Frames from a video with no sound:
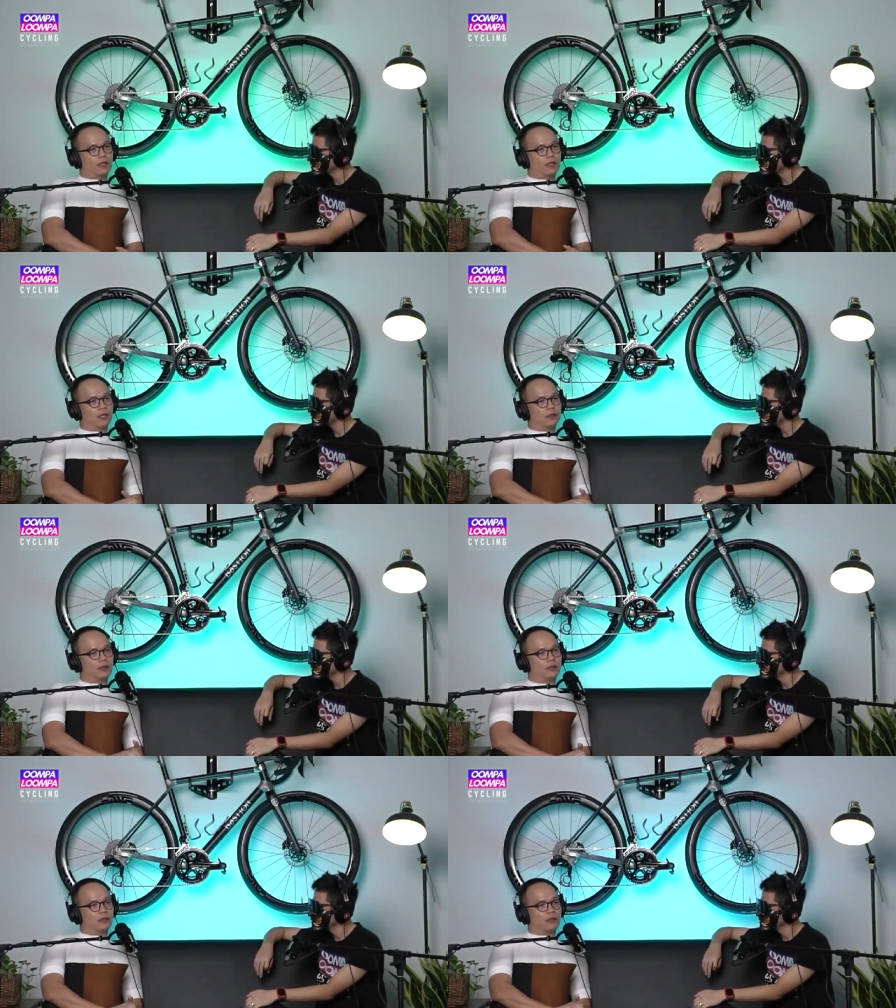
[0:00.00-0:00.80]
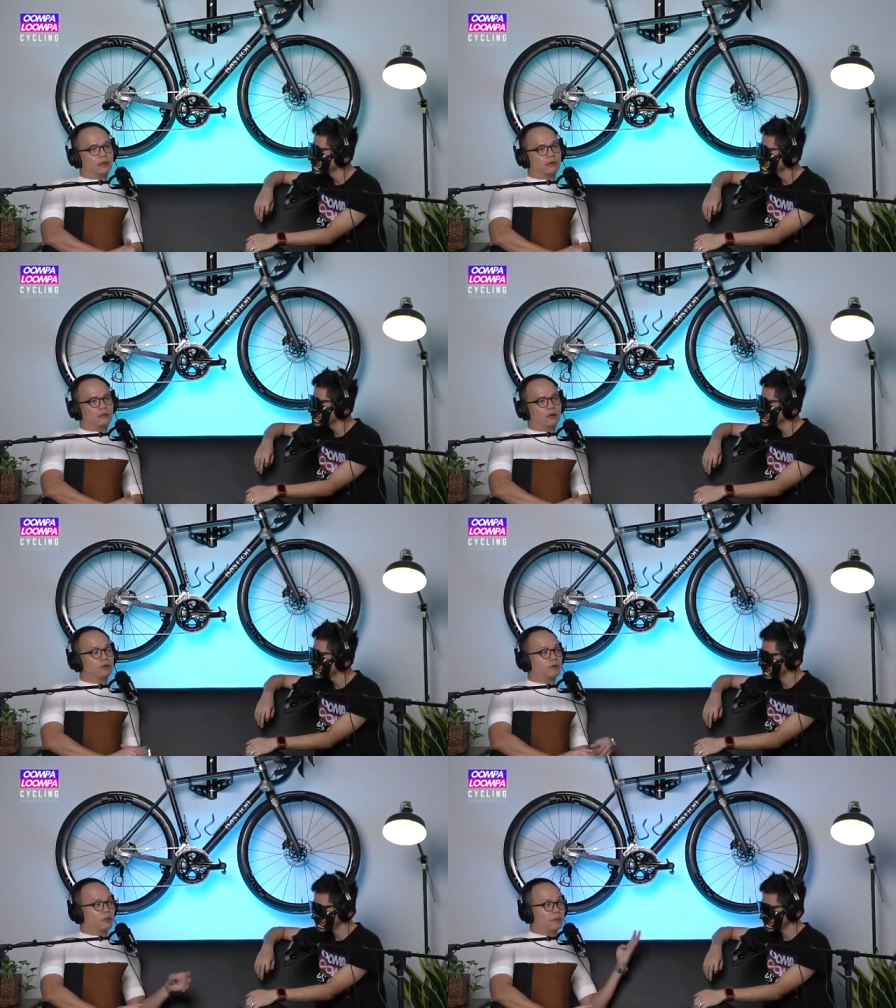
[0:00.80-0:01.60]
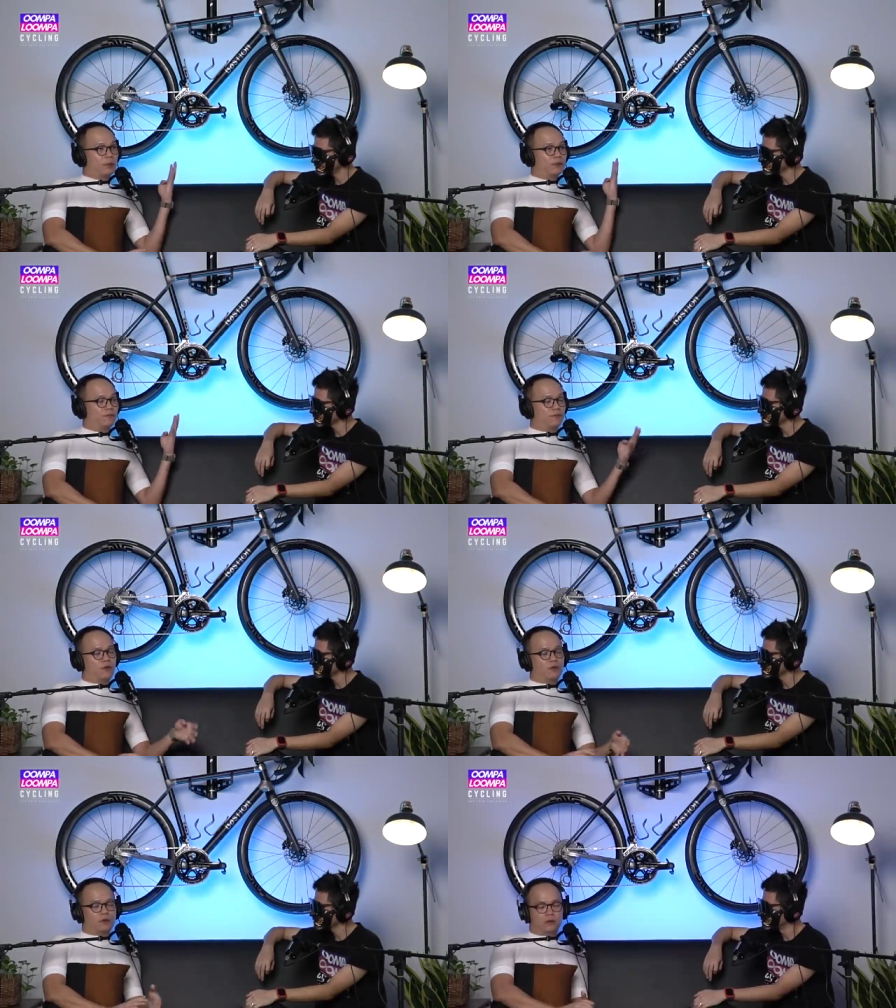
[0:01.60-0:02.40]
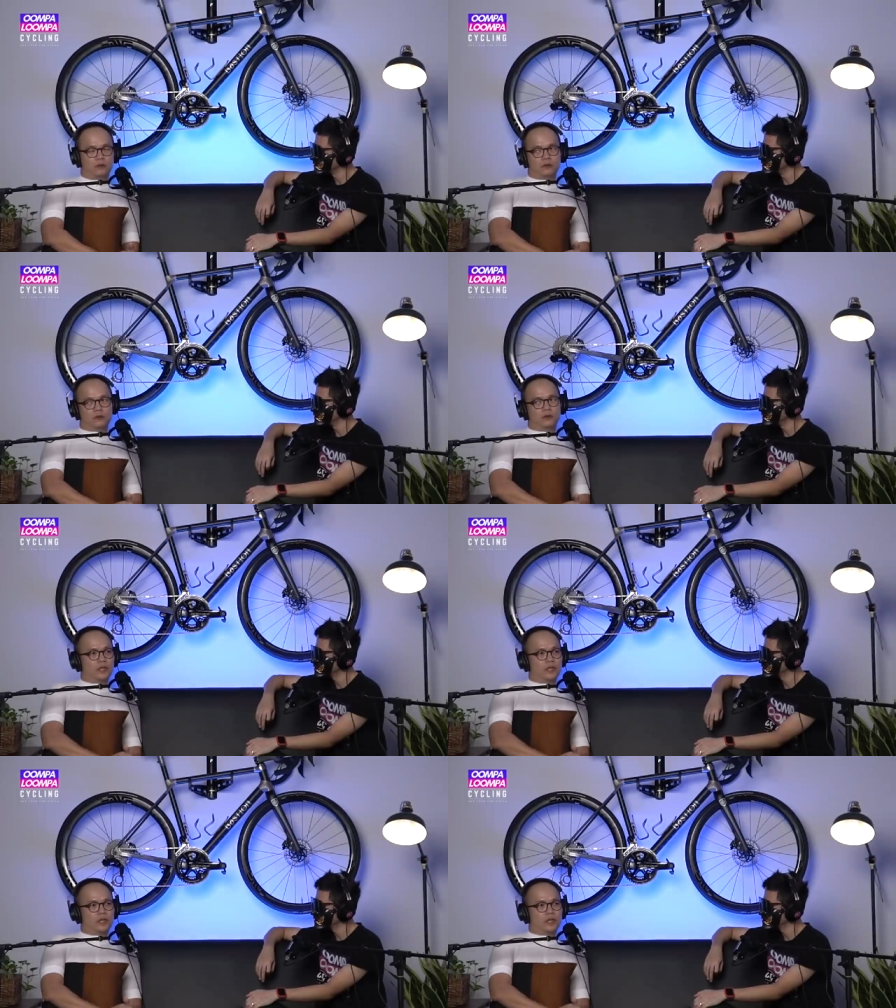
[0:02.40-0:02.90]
and then uh, oh no, maybe four. Mm.